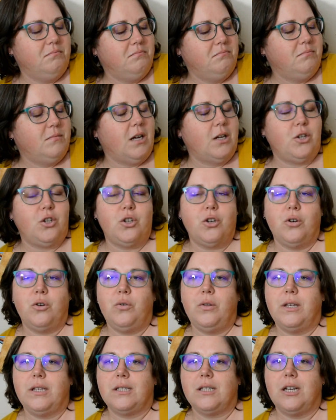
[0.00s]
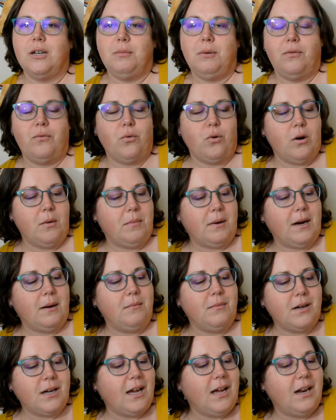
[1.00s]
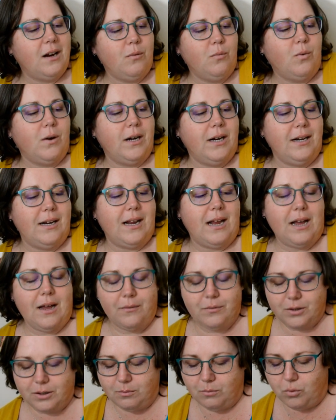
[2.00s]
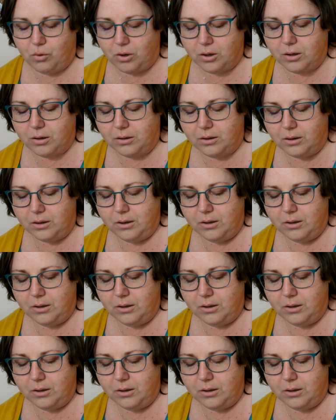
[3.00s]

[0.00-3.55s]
Not sure who that's going to be for, but I'm kind of wanting to have some more